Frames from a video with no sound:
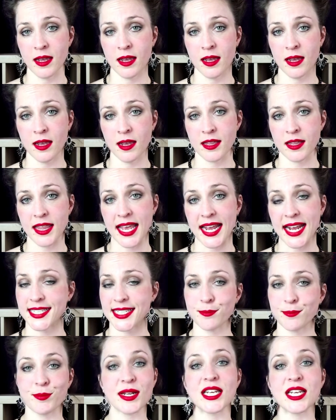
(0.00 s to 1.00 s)
They are
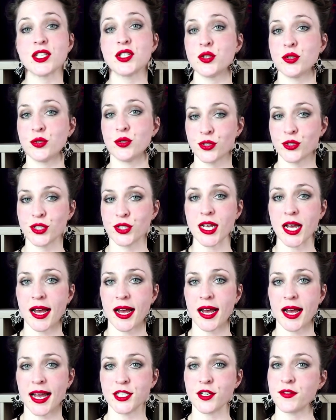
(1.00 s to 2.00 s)
simply two sides of
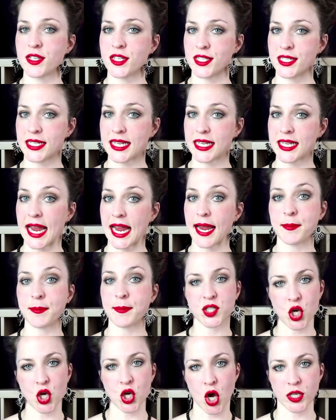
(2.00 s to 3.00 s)
the same toxic
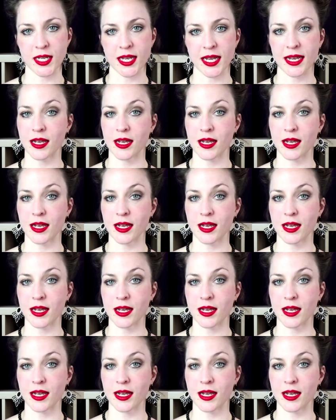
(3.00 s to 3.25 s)
coin.